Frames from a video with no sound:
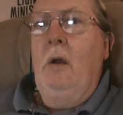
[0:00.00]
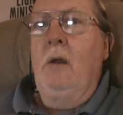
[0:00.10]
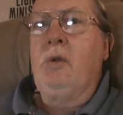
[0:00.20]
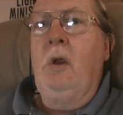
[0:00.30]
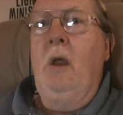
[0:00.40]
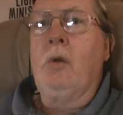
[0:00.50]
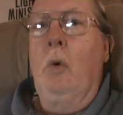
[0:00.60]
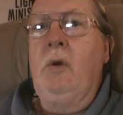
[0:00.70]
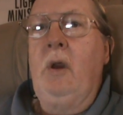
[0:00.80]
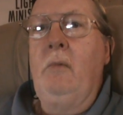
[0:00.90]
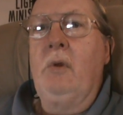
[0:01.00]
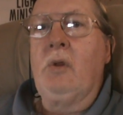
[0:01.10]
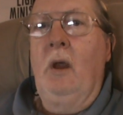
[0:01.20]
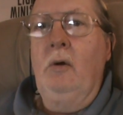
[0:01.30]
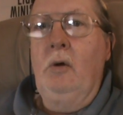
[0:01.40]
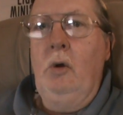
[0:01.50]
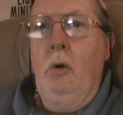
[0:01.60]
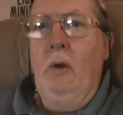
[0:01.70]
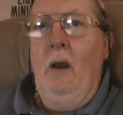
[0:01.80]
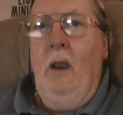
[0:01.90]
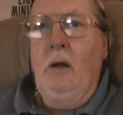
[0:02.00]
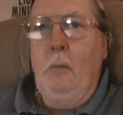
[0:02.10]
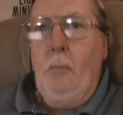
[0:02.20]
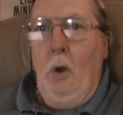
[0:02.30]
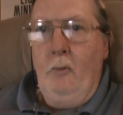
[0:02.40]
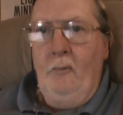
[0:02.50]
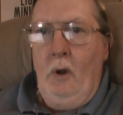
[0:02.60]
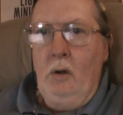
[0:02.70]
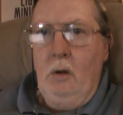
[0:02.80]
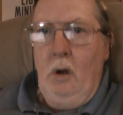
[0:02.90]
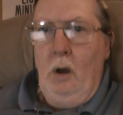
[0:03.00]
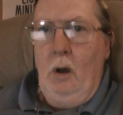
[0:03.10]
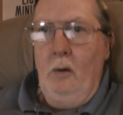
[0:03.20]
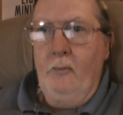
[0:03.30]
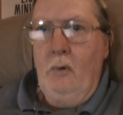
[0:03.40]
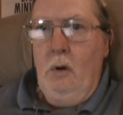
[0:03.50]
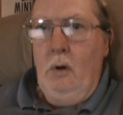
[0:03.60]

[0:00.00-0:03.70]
See, that's what demons like to do. They like to poke fun of